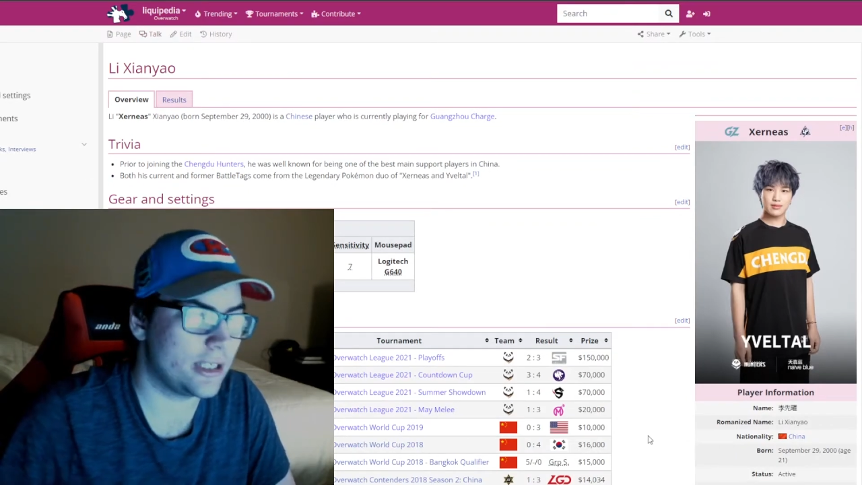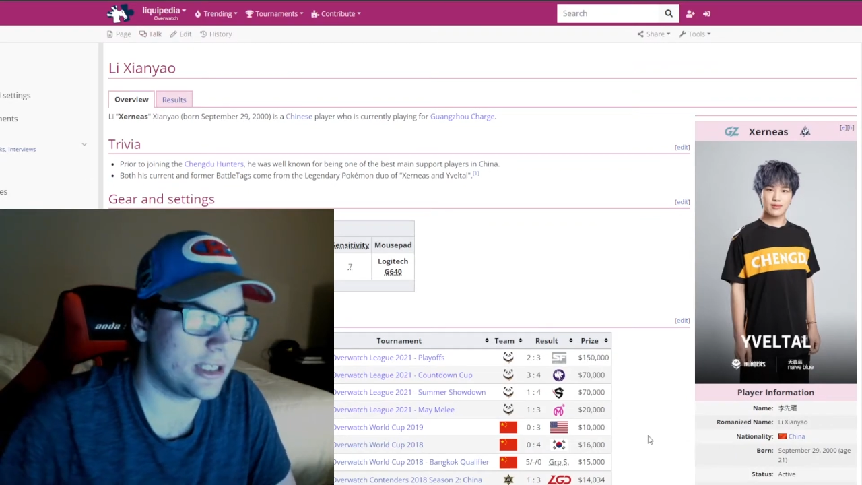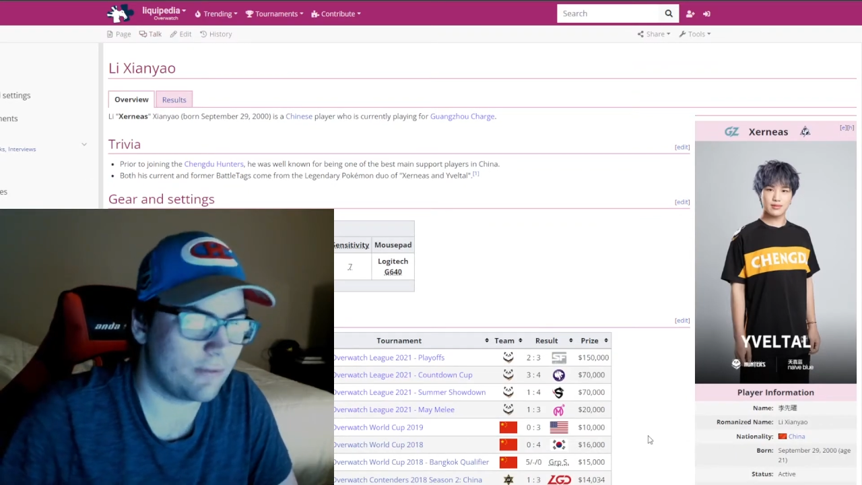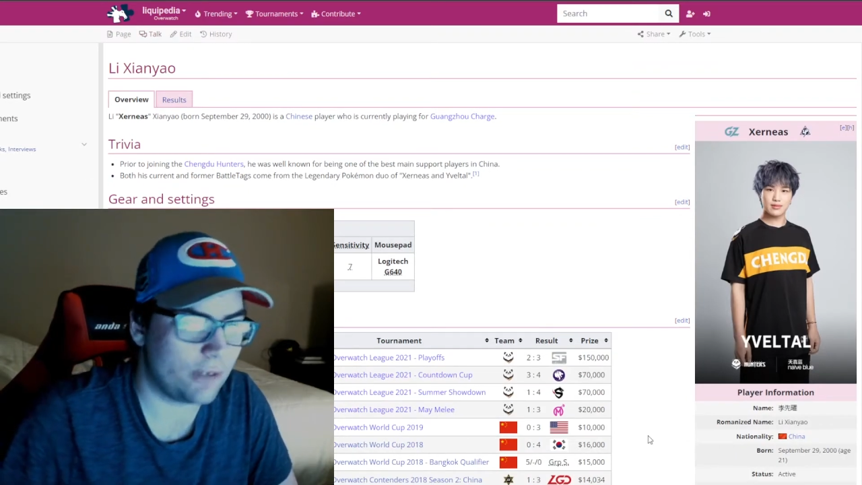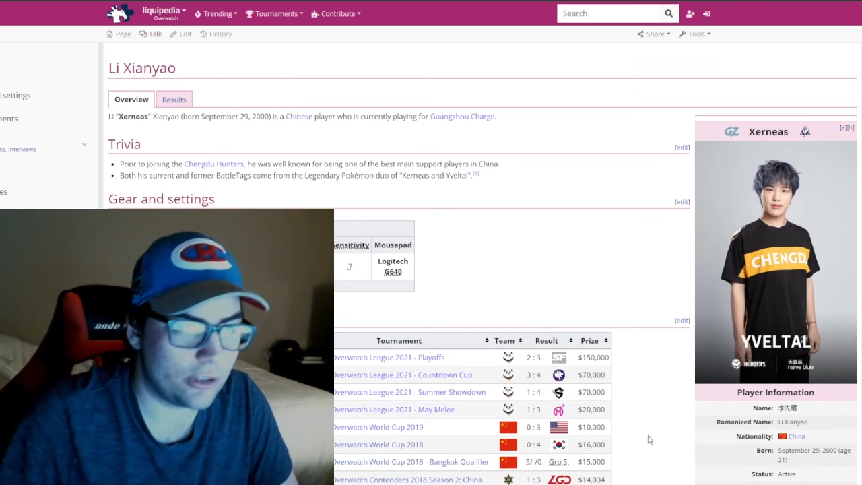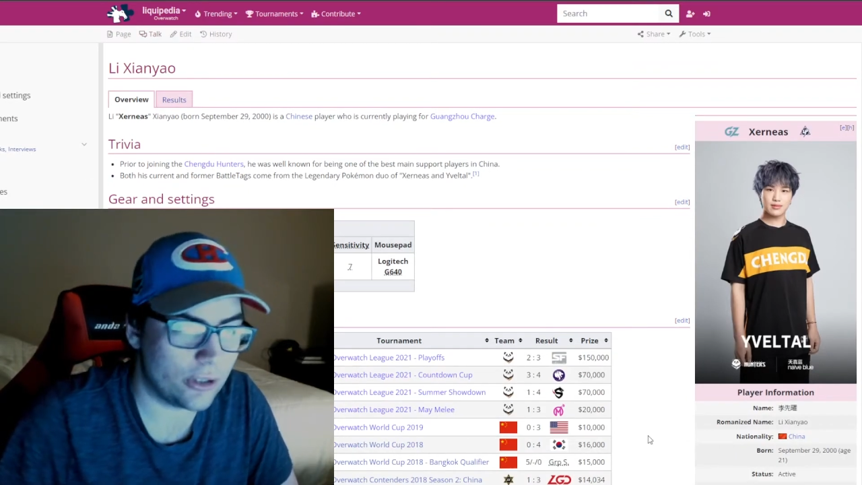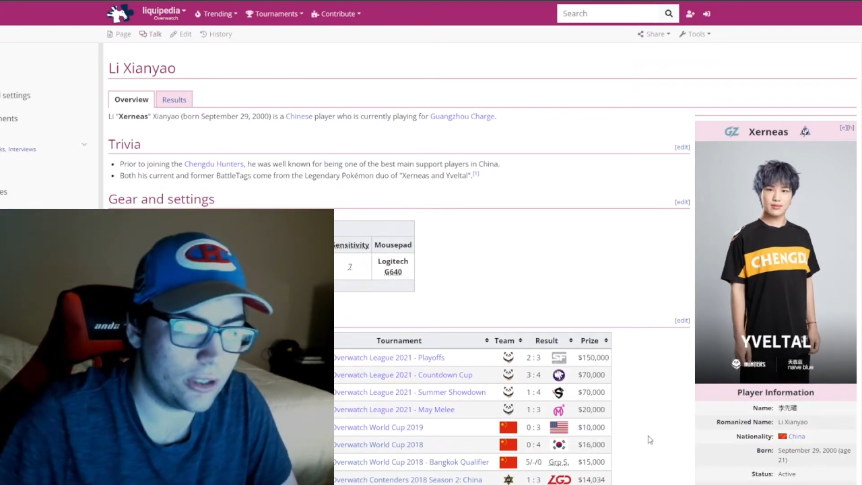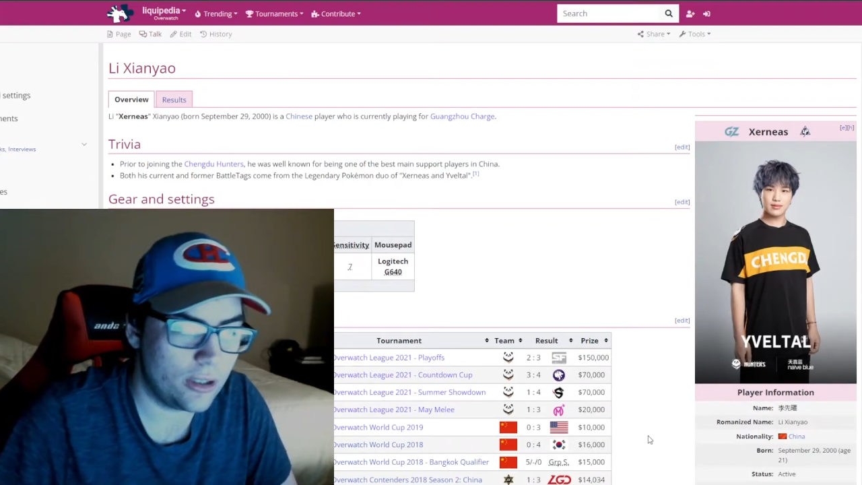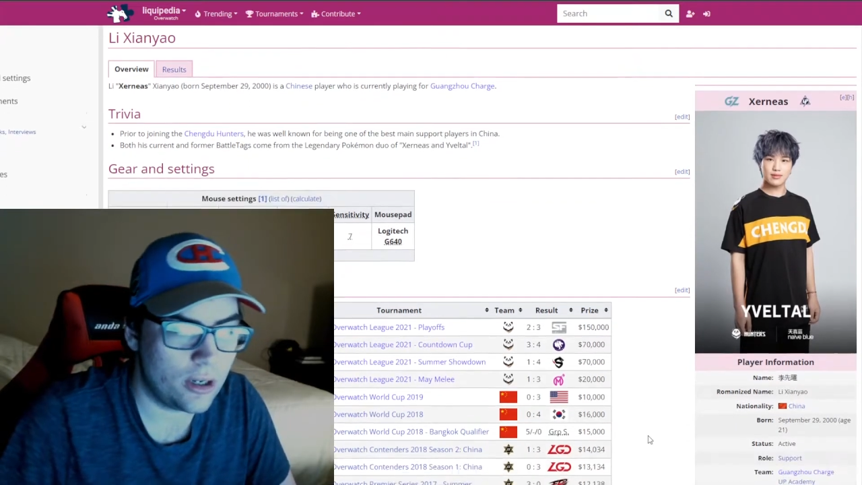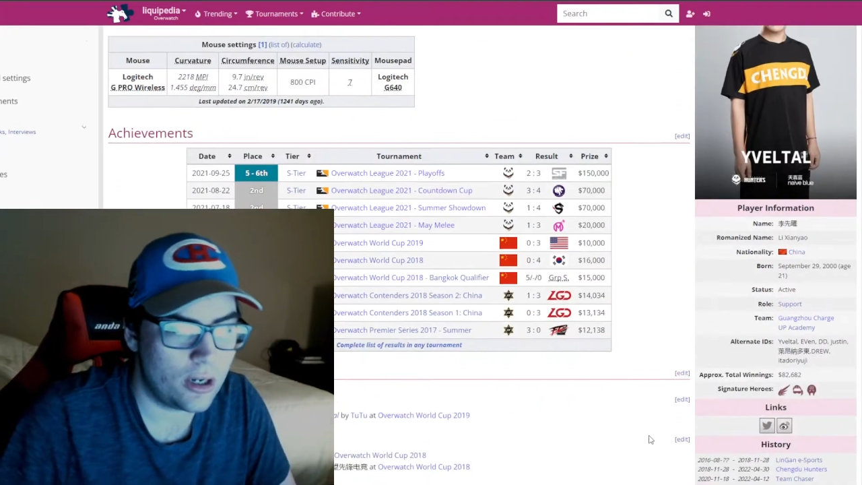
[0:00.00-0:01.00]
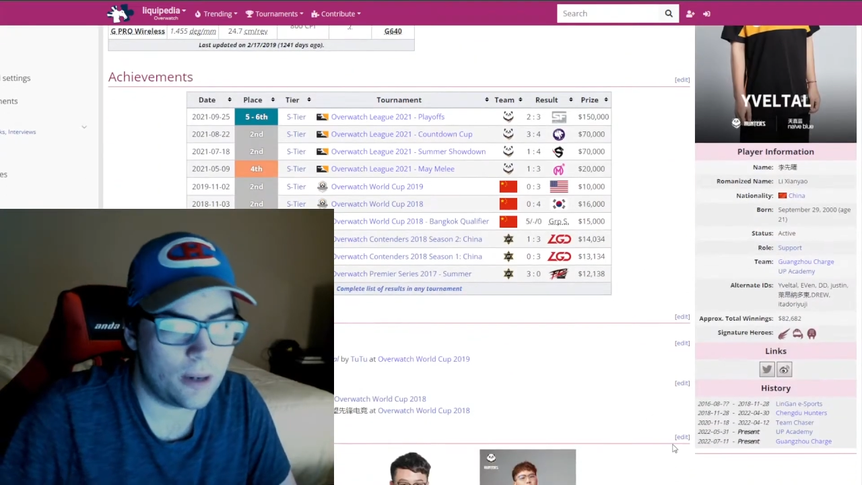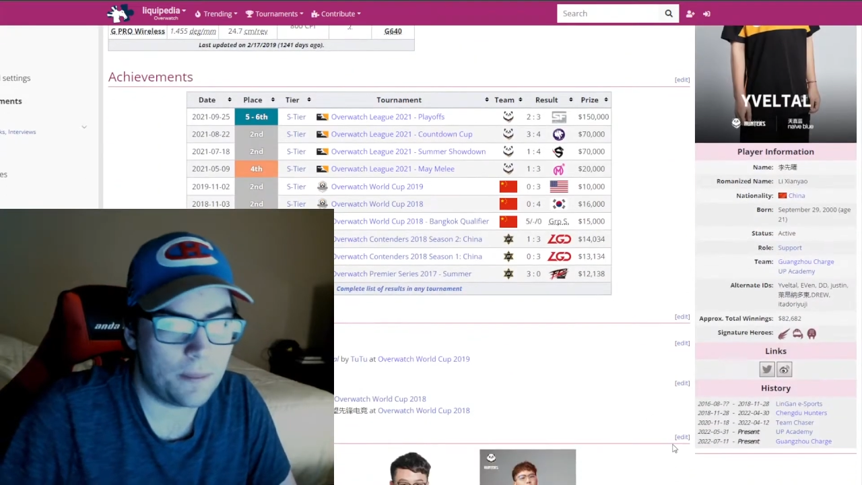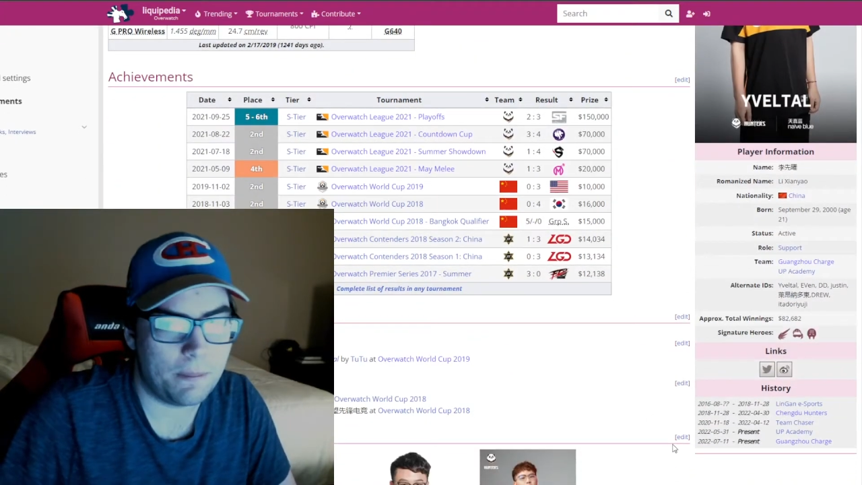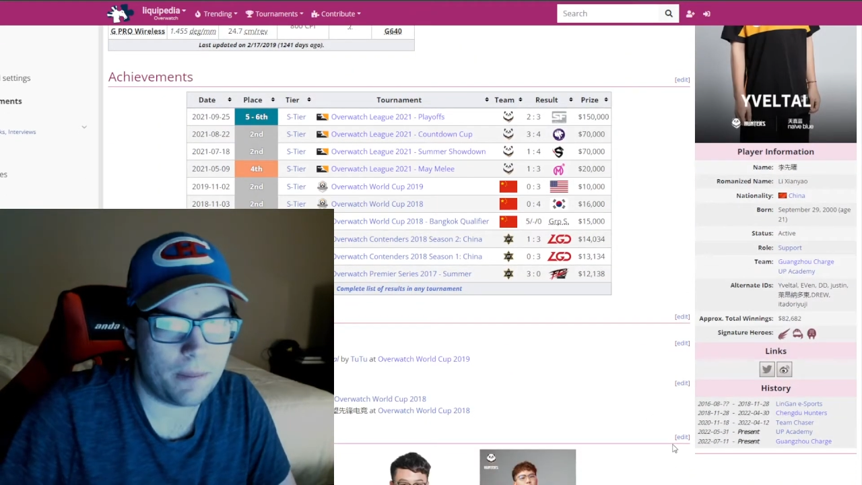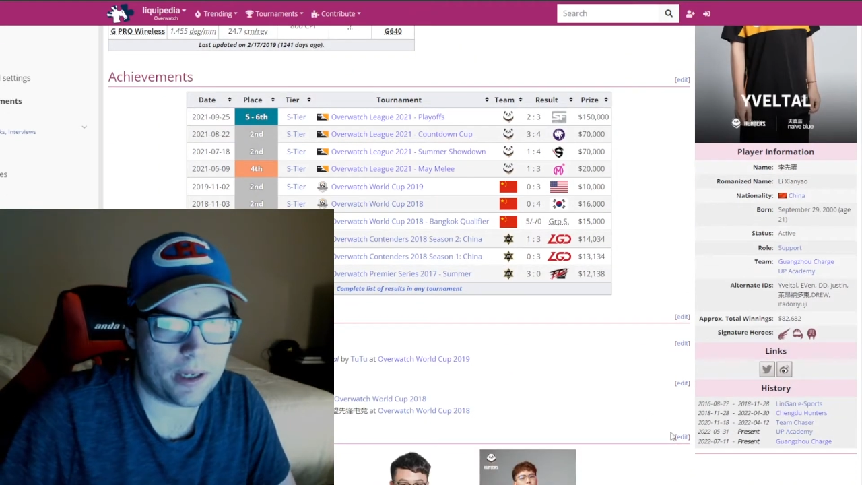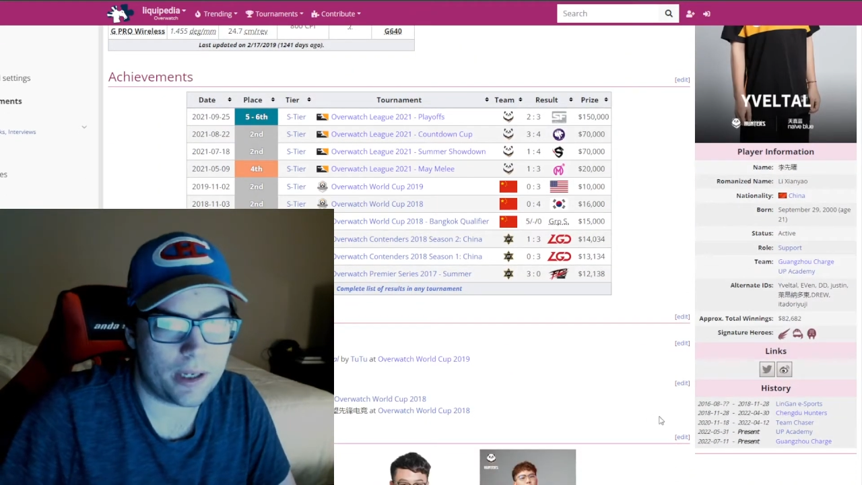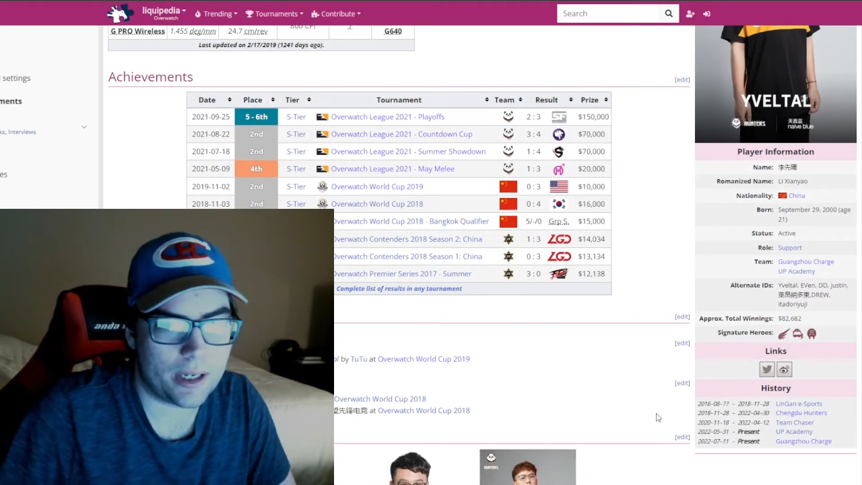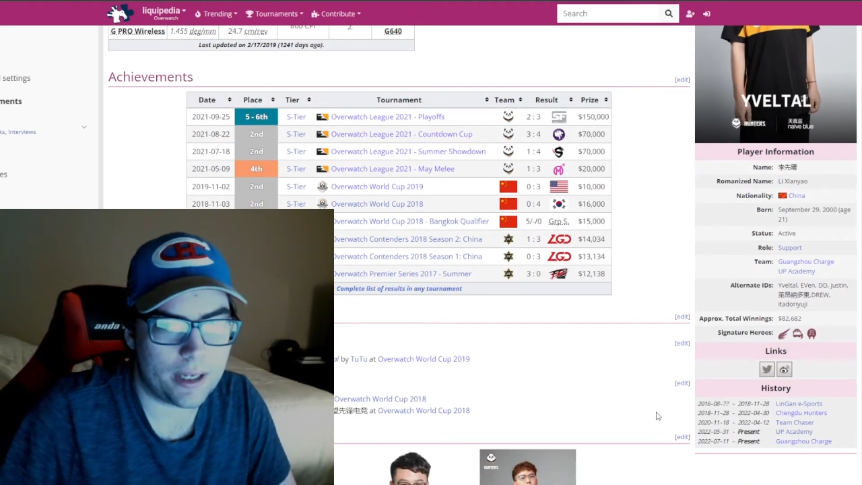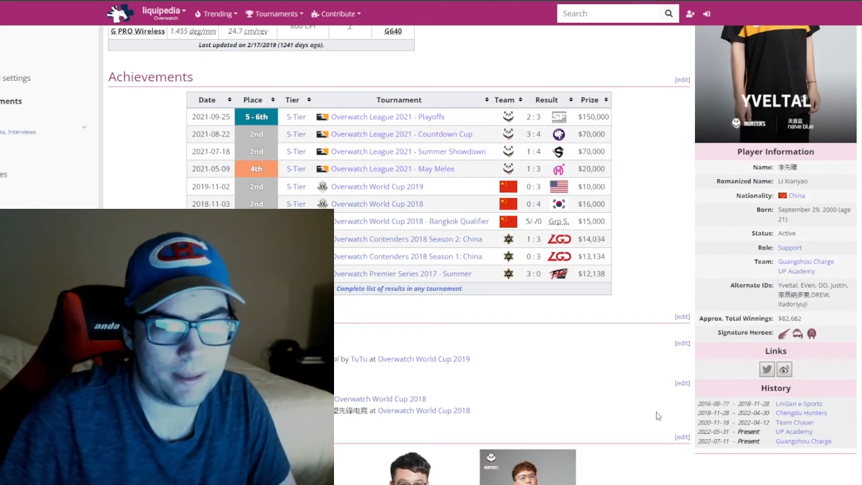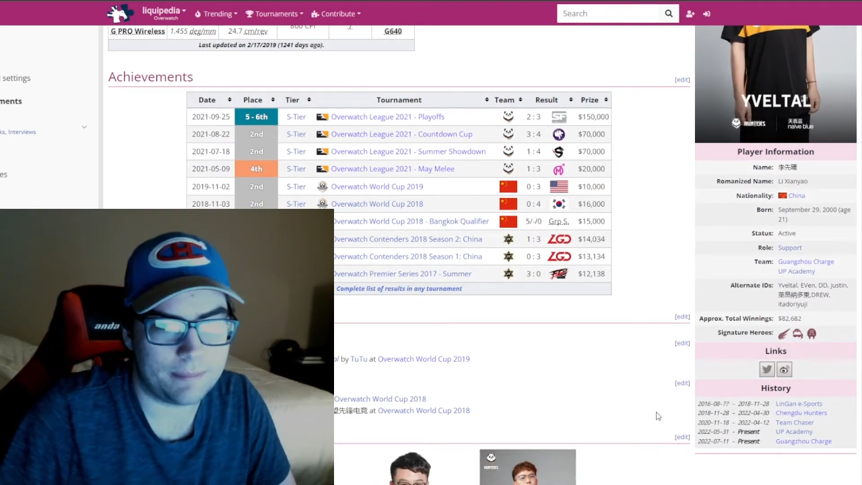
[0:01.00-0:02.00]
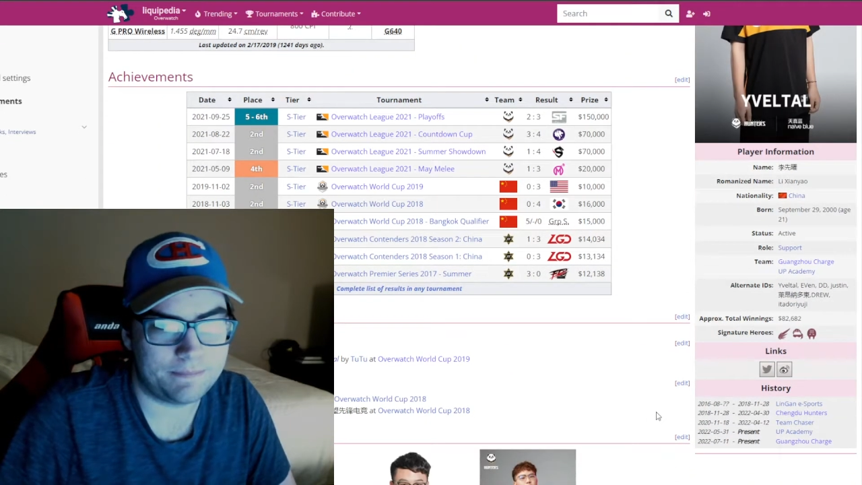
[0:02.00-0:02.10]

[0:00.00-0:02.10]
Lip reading: definitely good, but